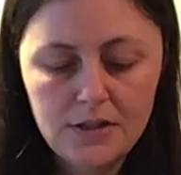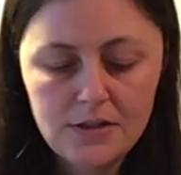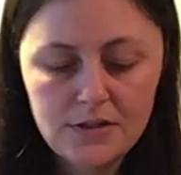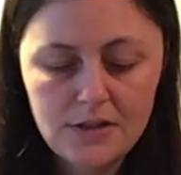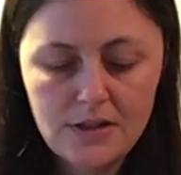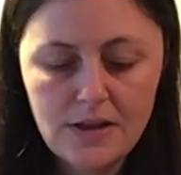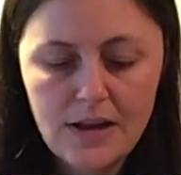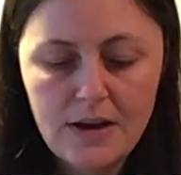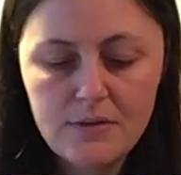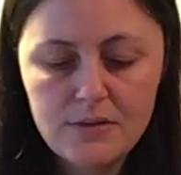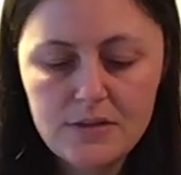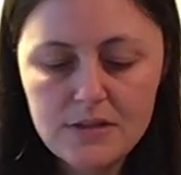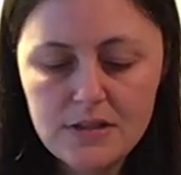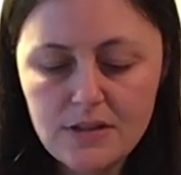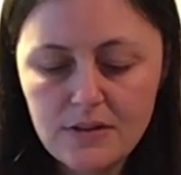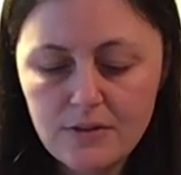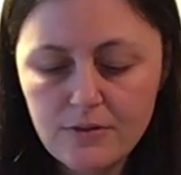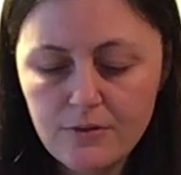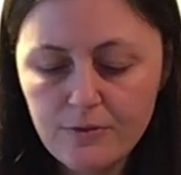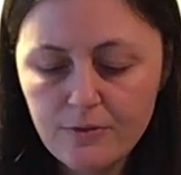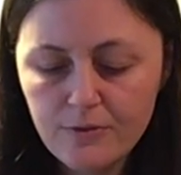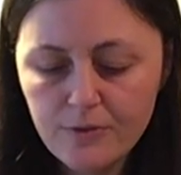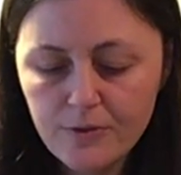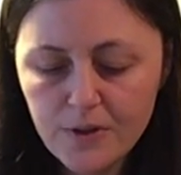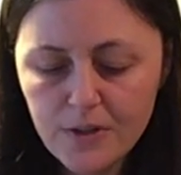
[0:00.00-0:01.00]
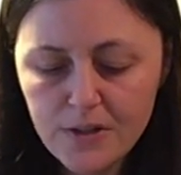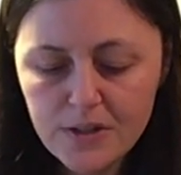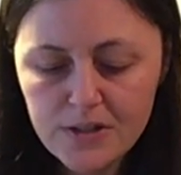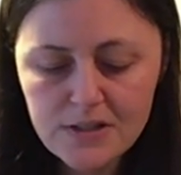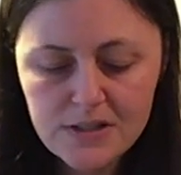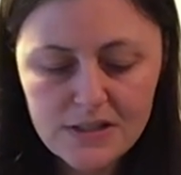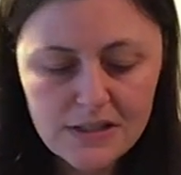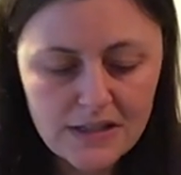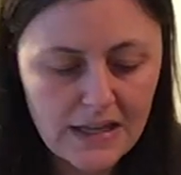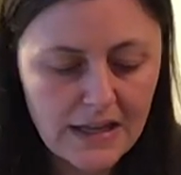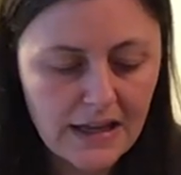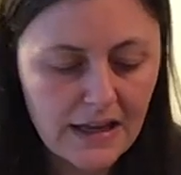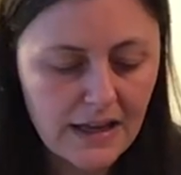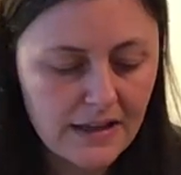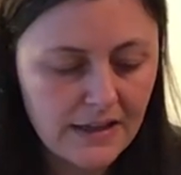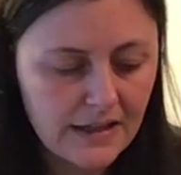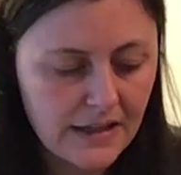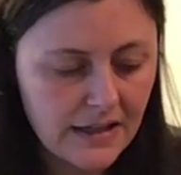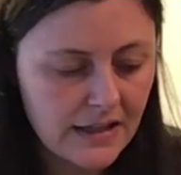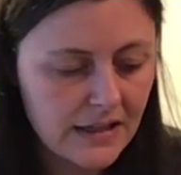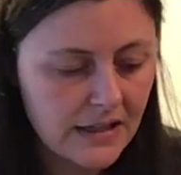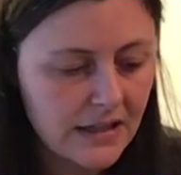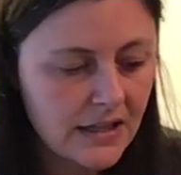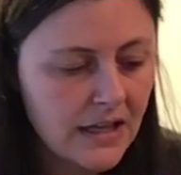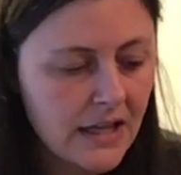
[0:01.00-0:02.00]
So that was the first thing I
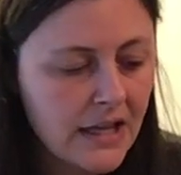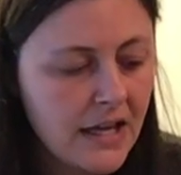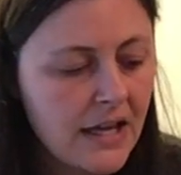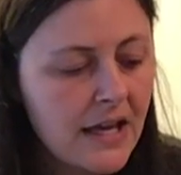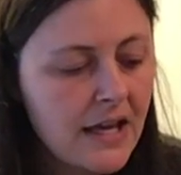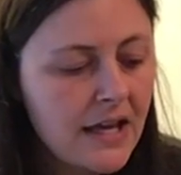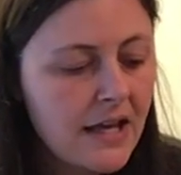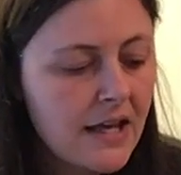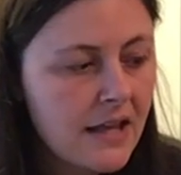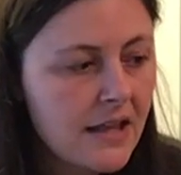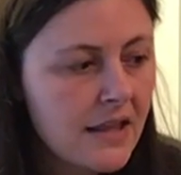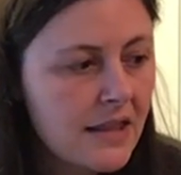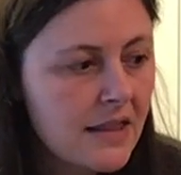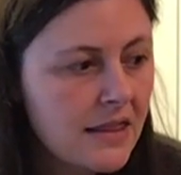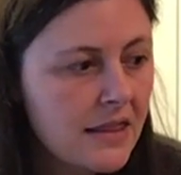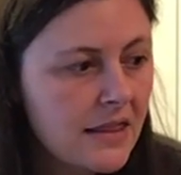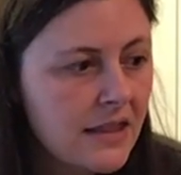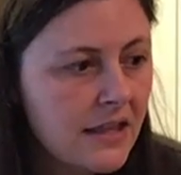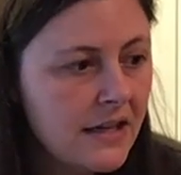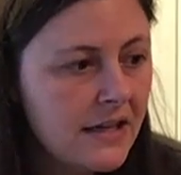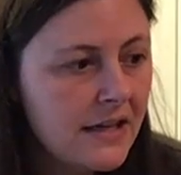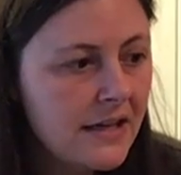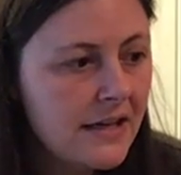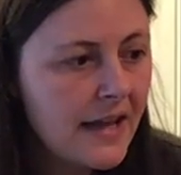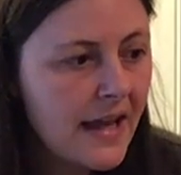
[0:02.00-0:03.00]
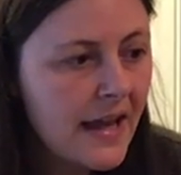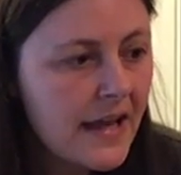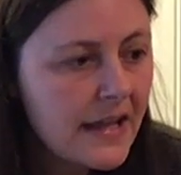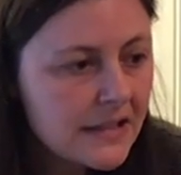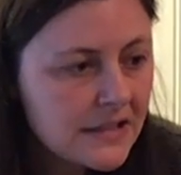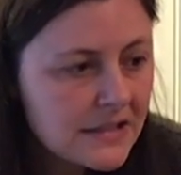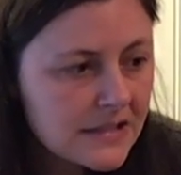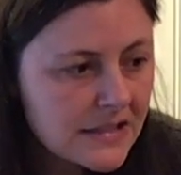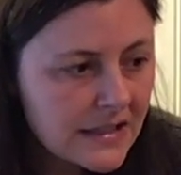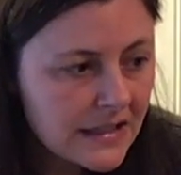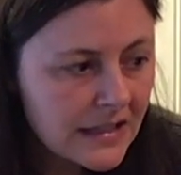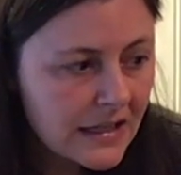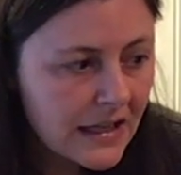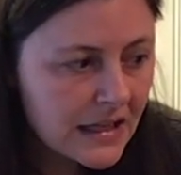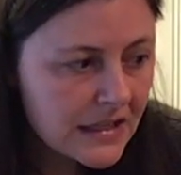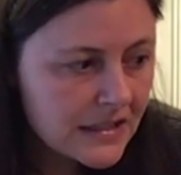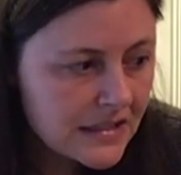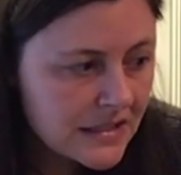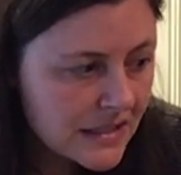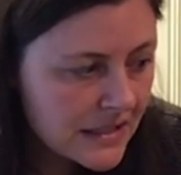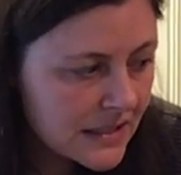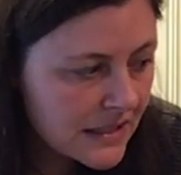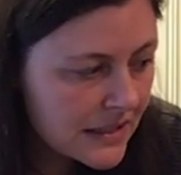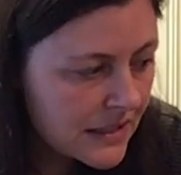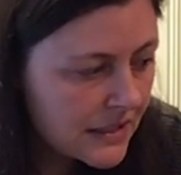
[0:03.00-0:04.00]
did. The next thing I
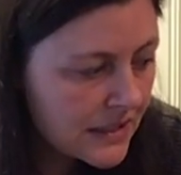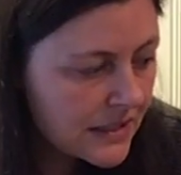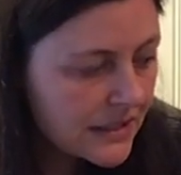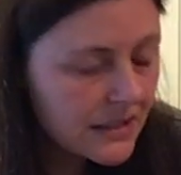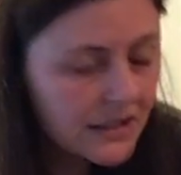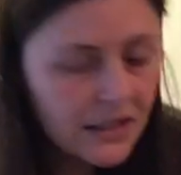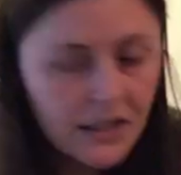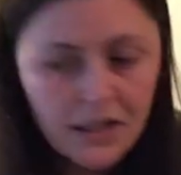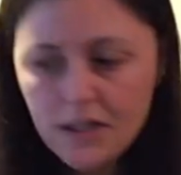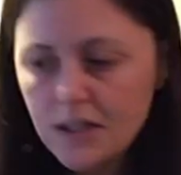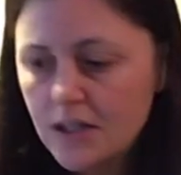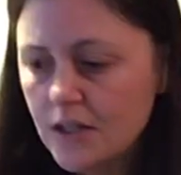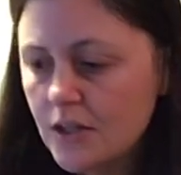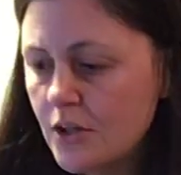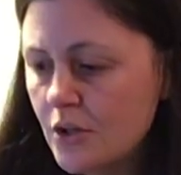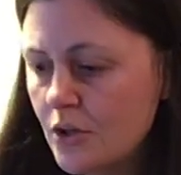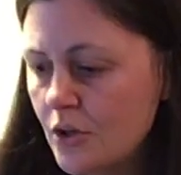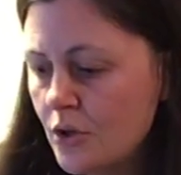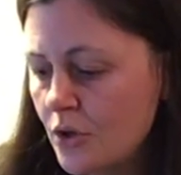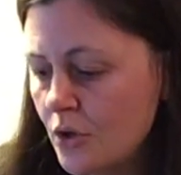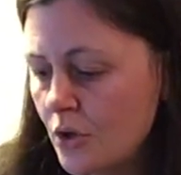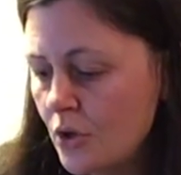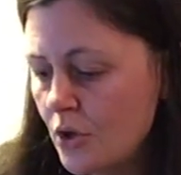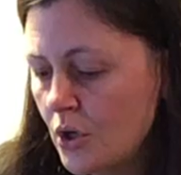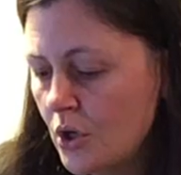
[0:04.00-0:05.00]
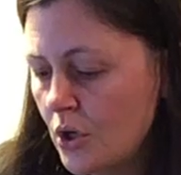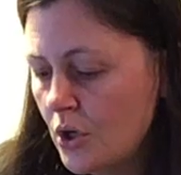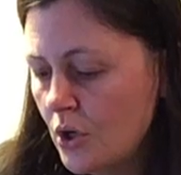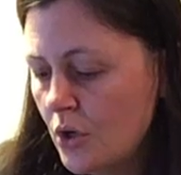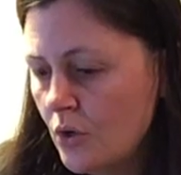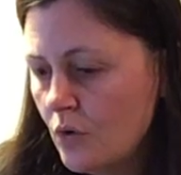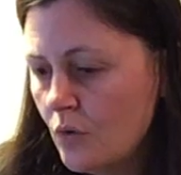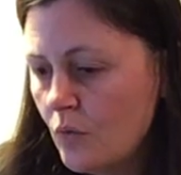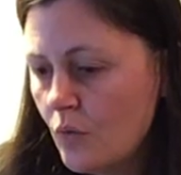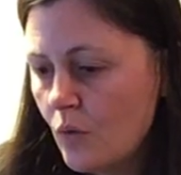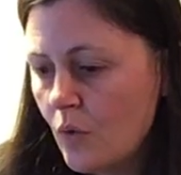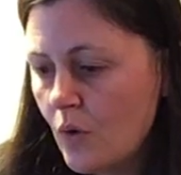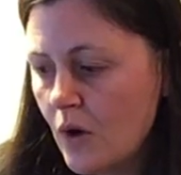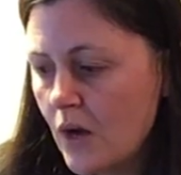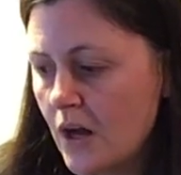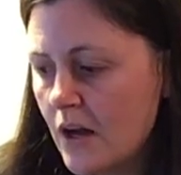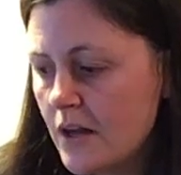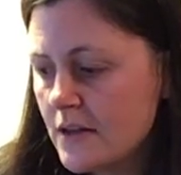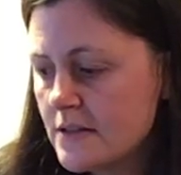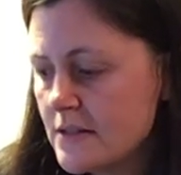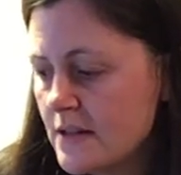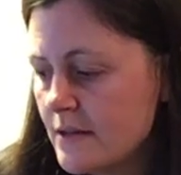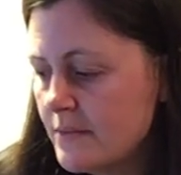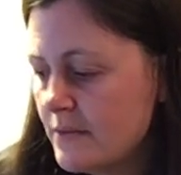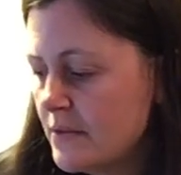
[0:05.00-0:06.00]
did
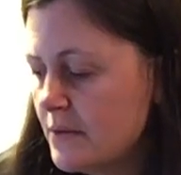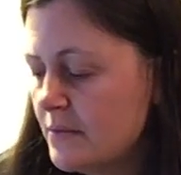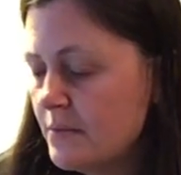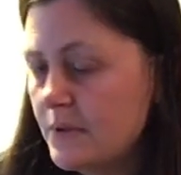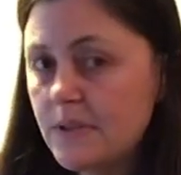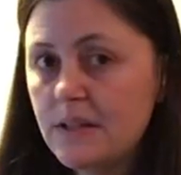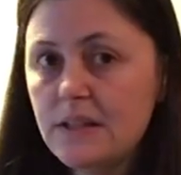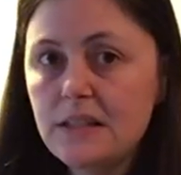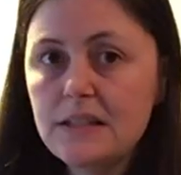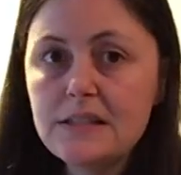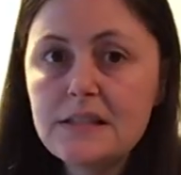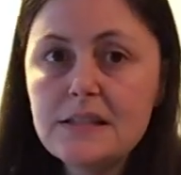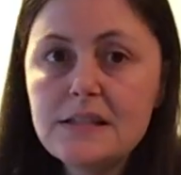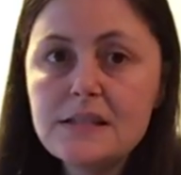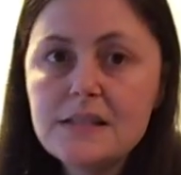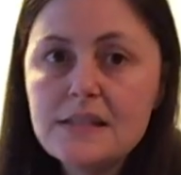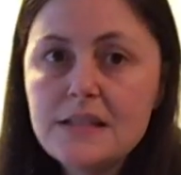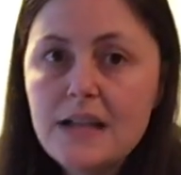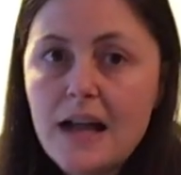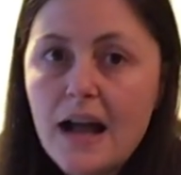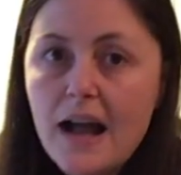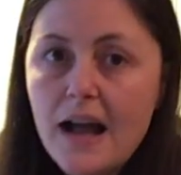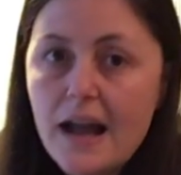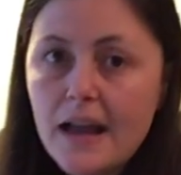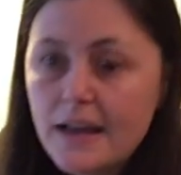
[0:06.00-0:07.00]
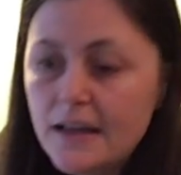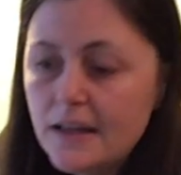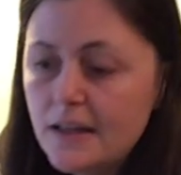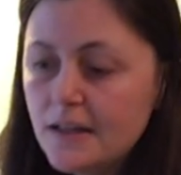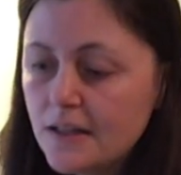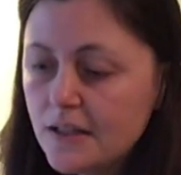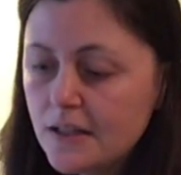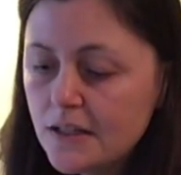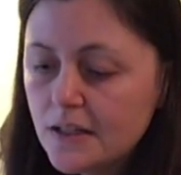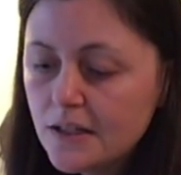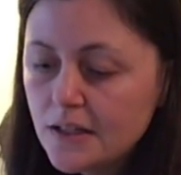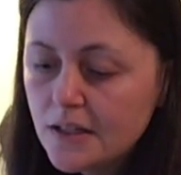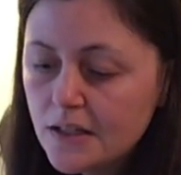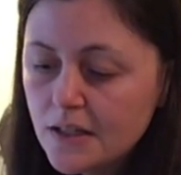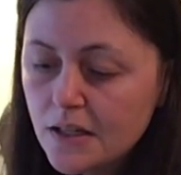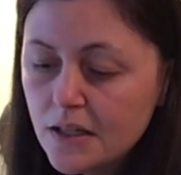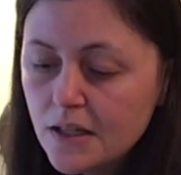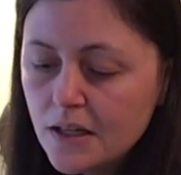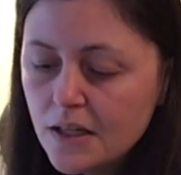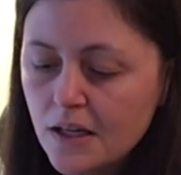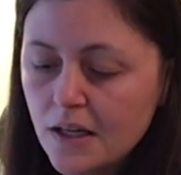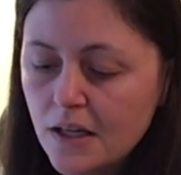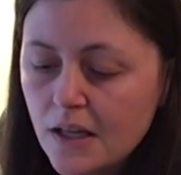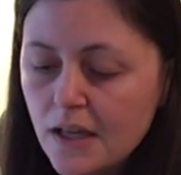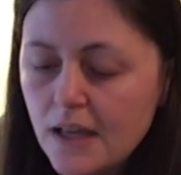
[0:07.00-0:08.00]
was, I'm going to put this aside
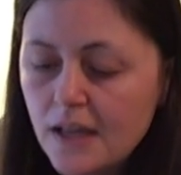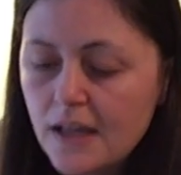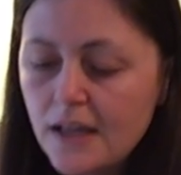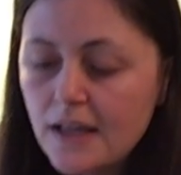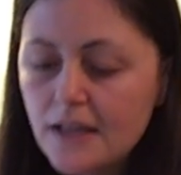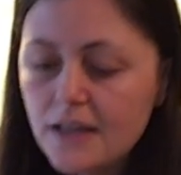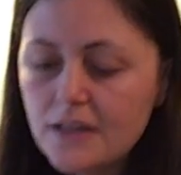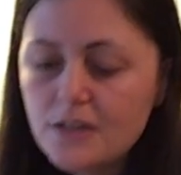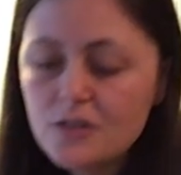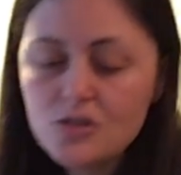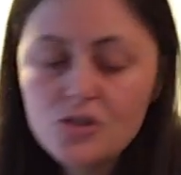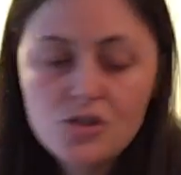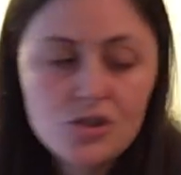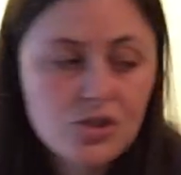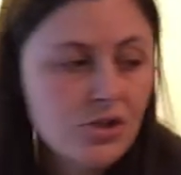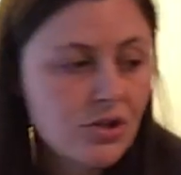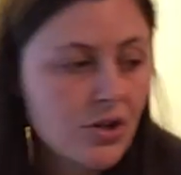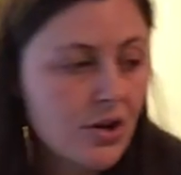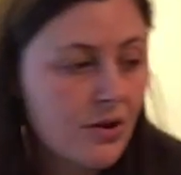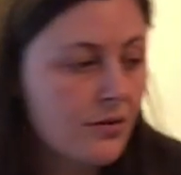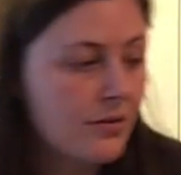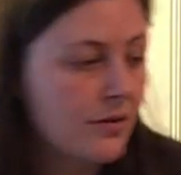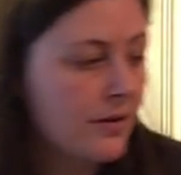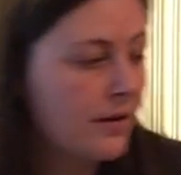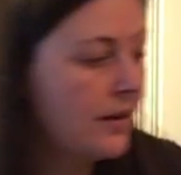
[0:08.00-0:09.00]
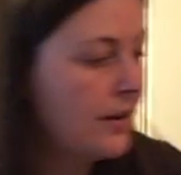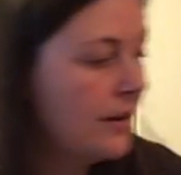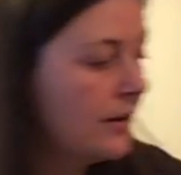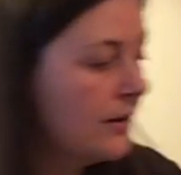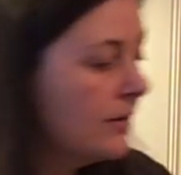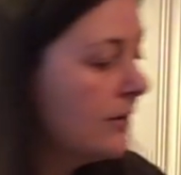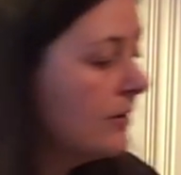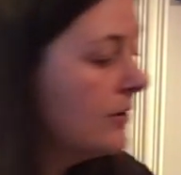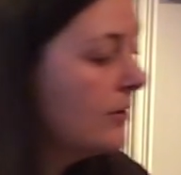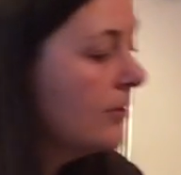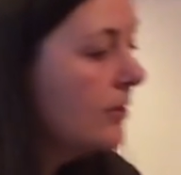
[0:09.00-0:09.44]
and show you.